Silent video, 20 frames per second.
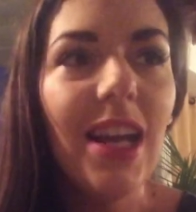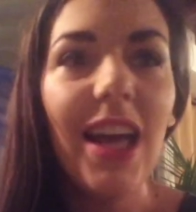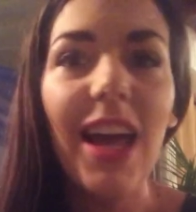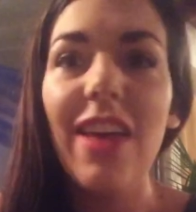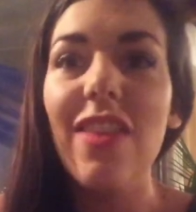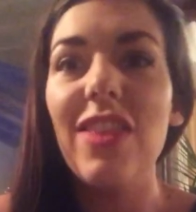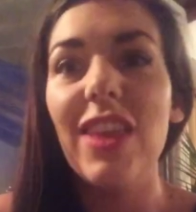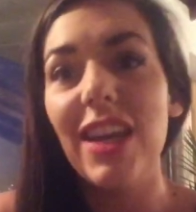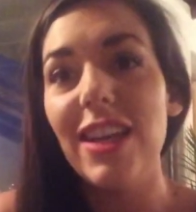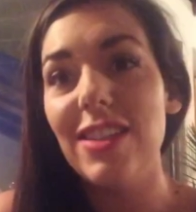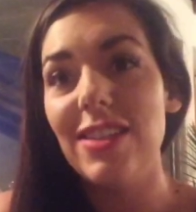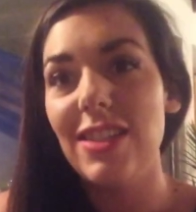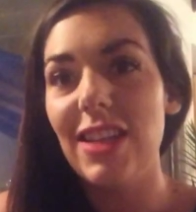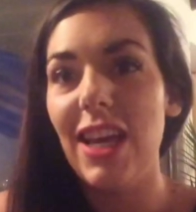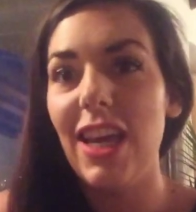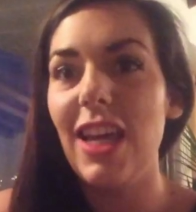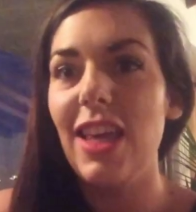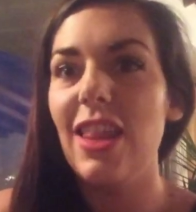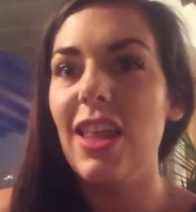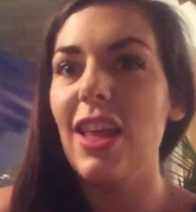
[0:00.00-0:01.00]
and they
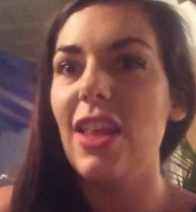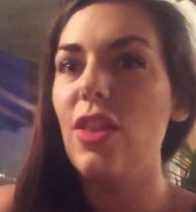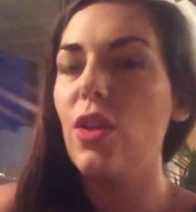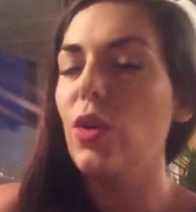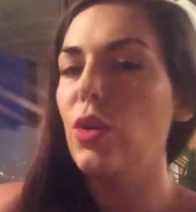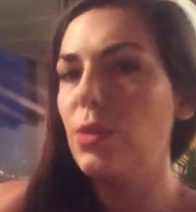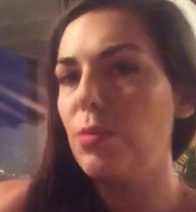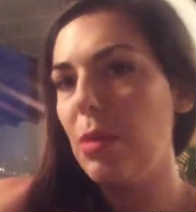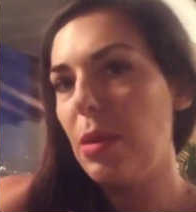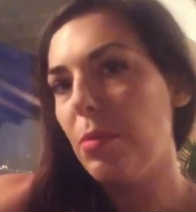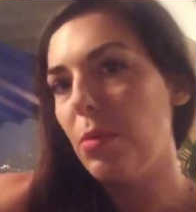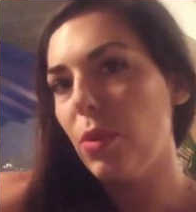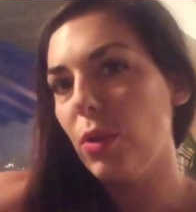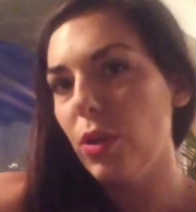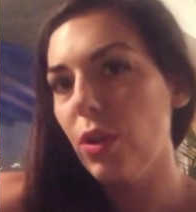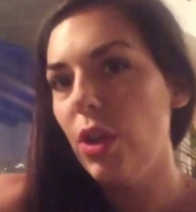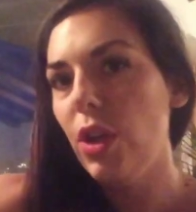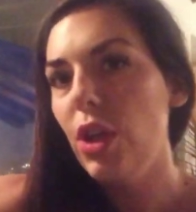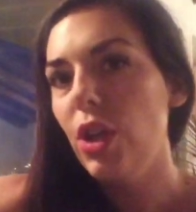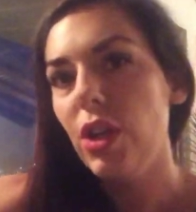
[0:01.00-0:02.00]
say that those
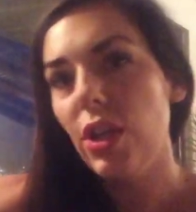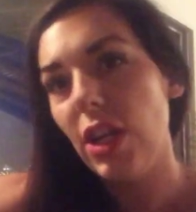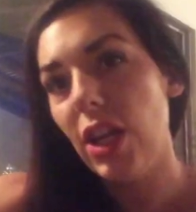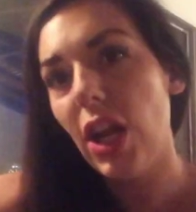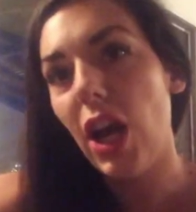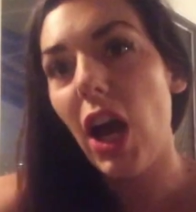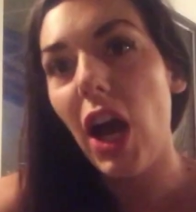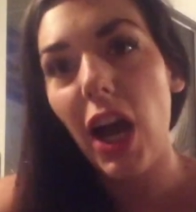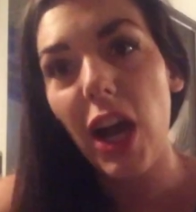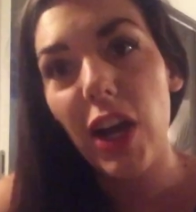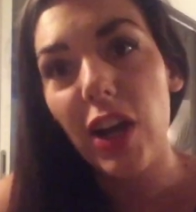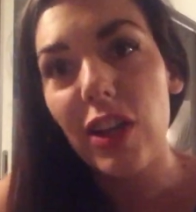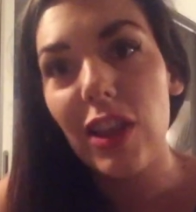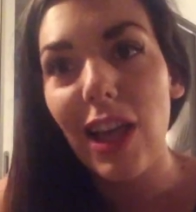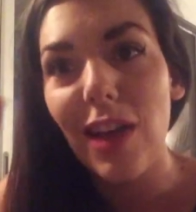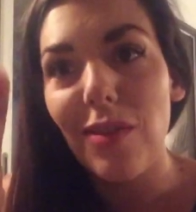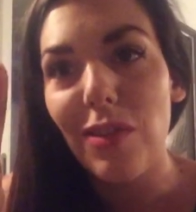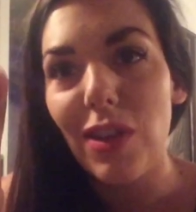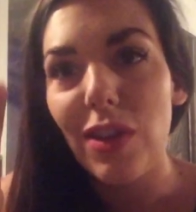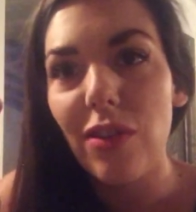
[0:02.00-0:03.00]
people need a higher
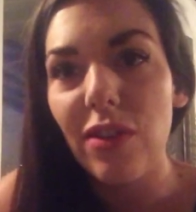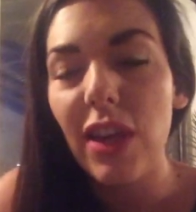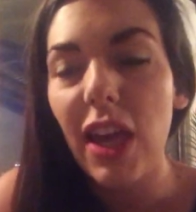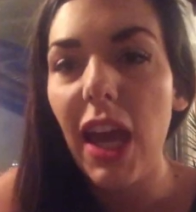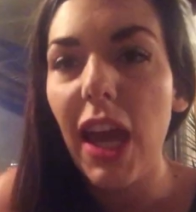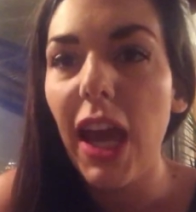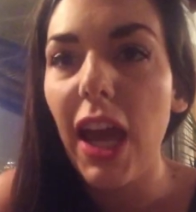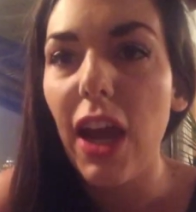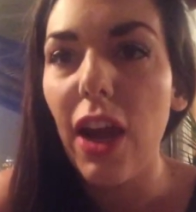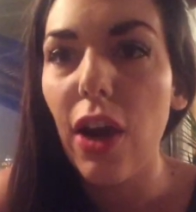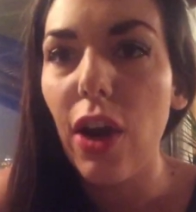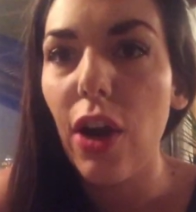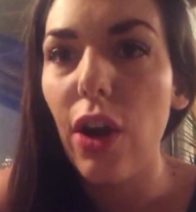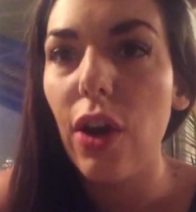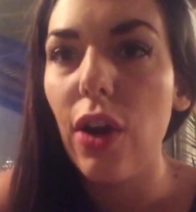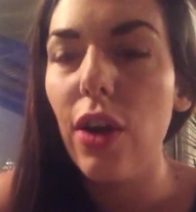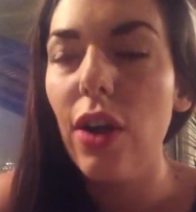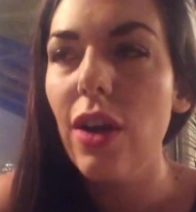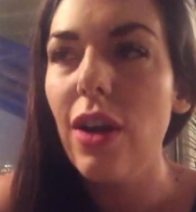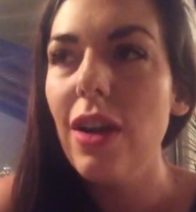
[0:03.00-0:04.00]
level of
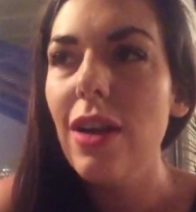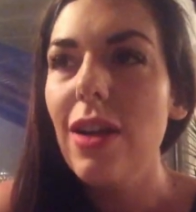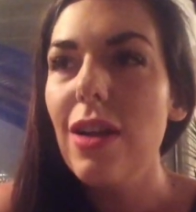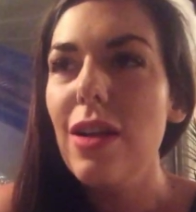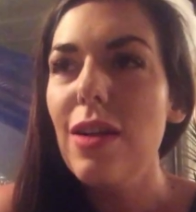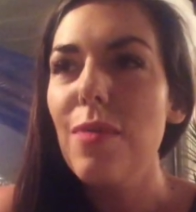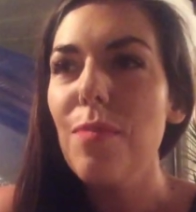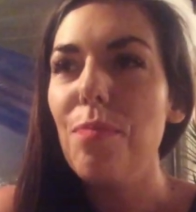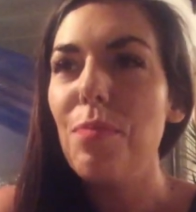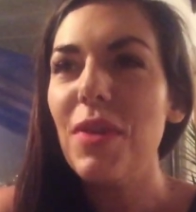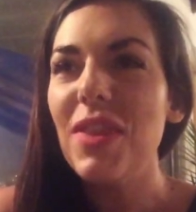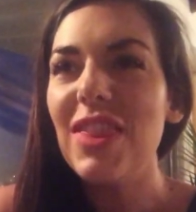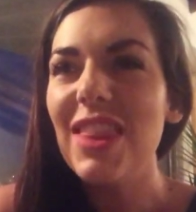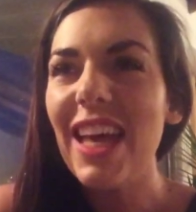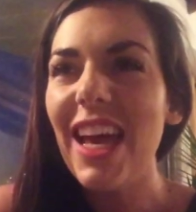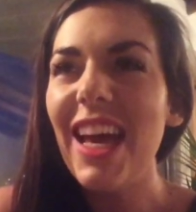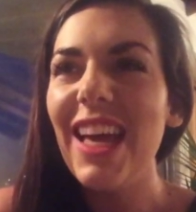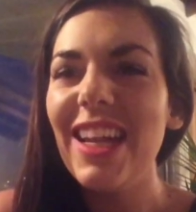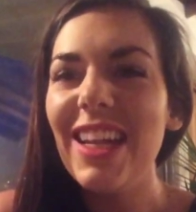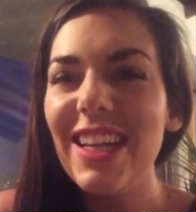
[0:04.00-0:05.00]
care, but
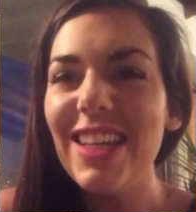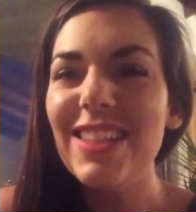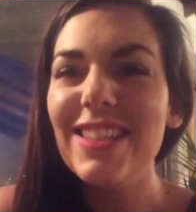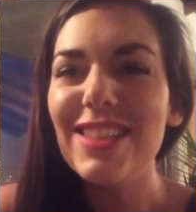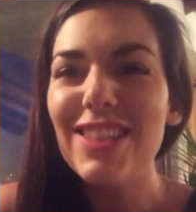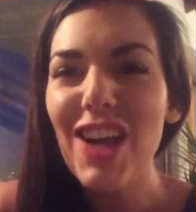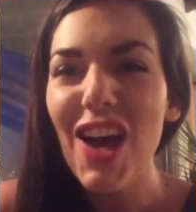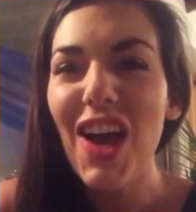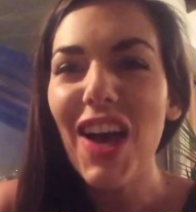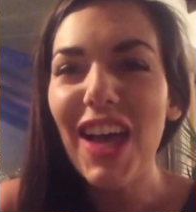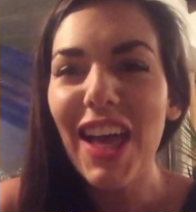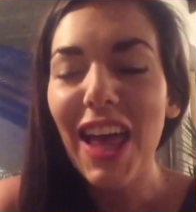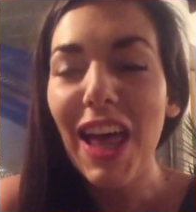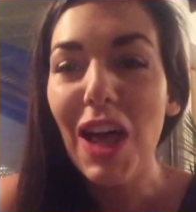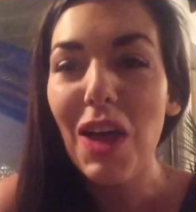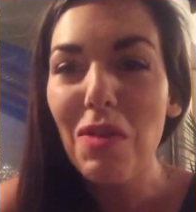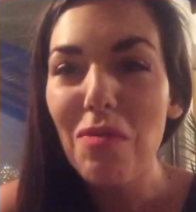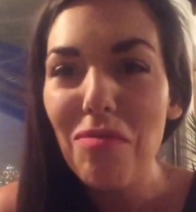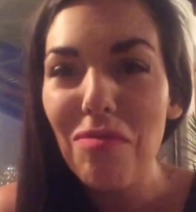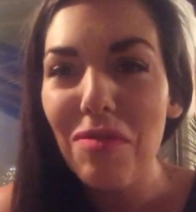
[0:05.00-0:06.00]
that is not
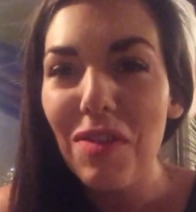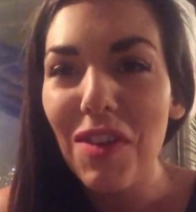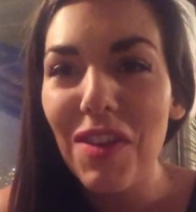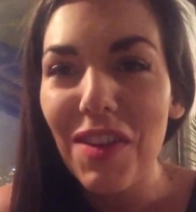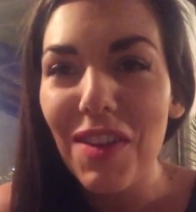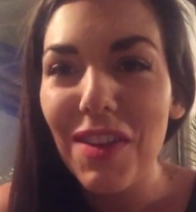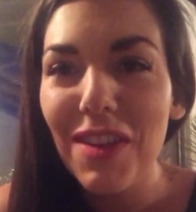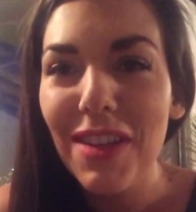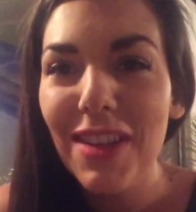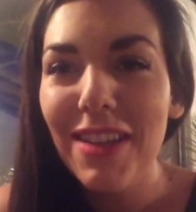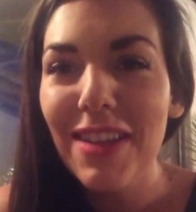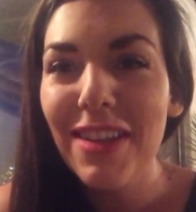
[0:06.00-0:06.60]
helpful.